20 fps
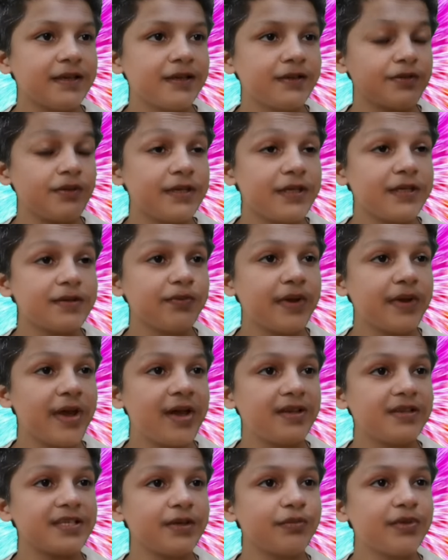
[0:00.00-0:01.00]
So it is
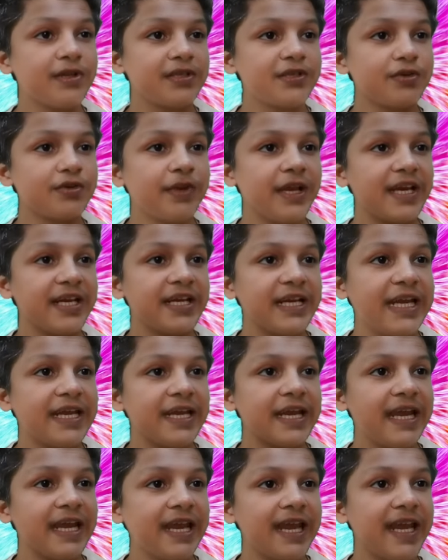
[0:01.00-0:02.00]
possible to make
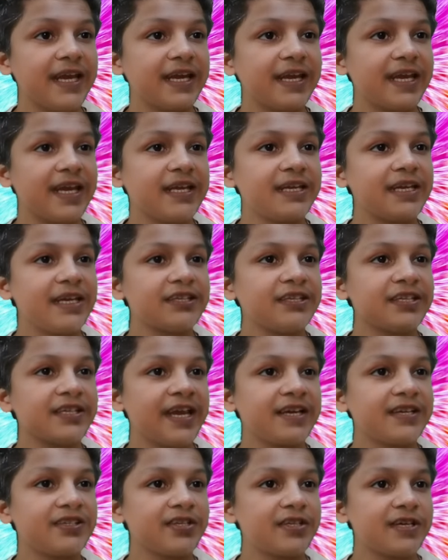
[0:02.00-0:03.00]
an engaging
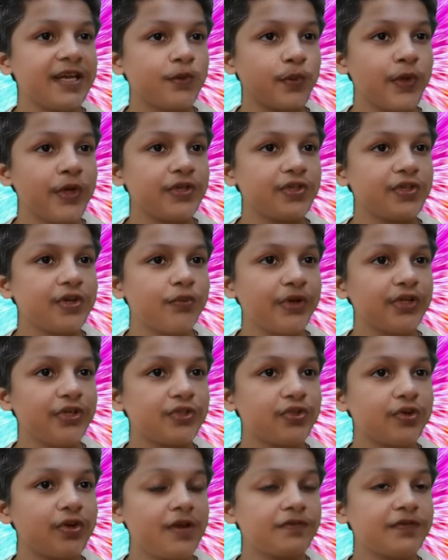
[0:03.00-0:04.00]
action adventure
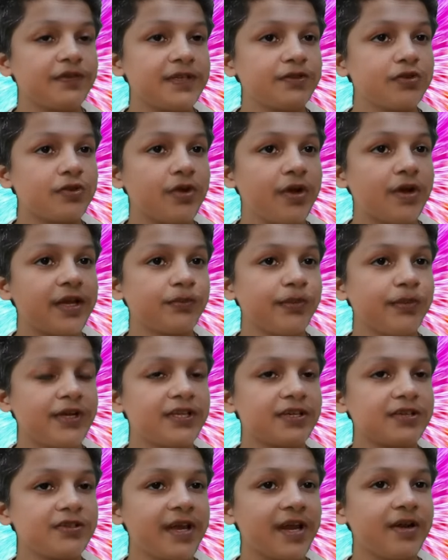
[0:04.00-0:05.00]
picture of this sort, but
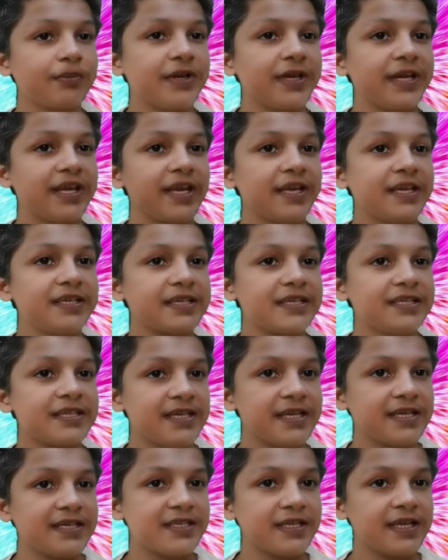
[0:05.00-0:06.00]
The Scorpion King isn't
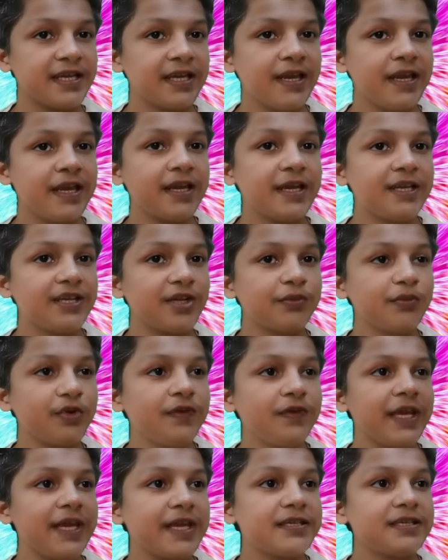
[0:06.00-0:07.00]
it. The
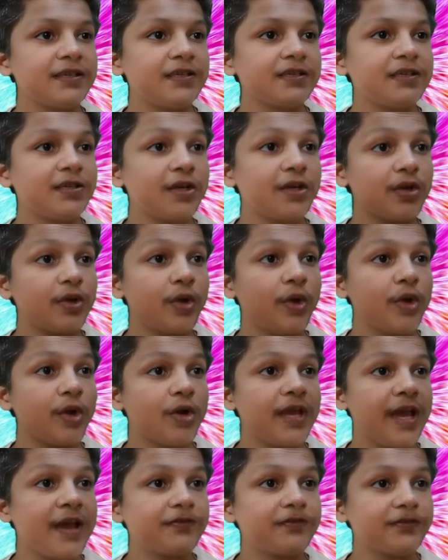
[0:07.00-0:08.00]
movie isn't
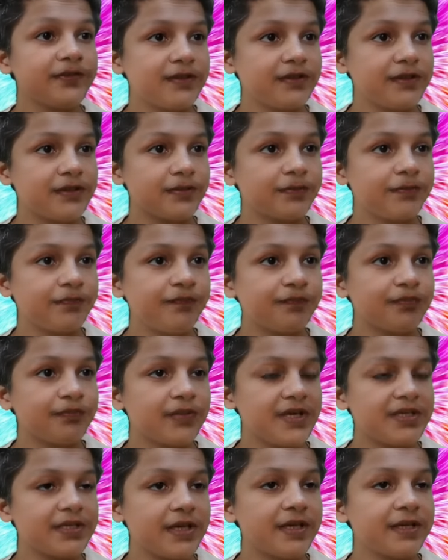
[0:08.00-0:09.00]
god awful,
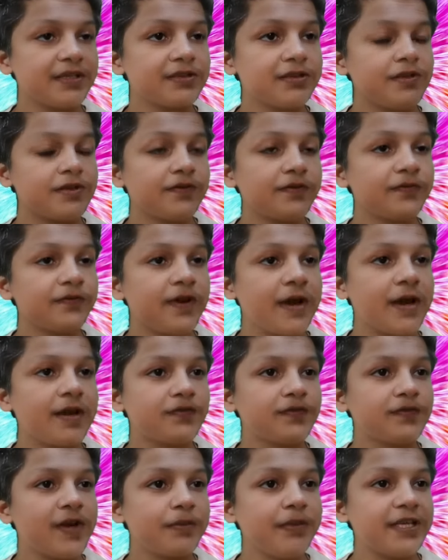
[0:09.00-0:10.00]
but it's far
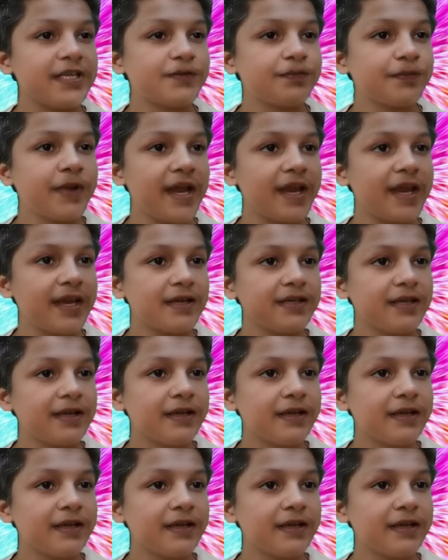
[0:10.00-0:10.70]
from inspired.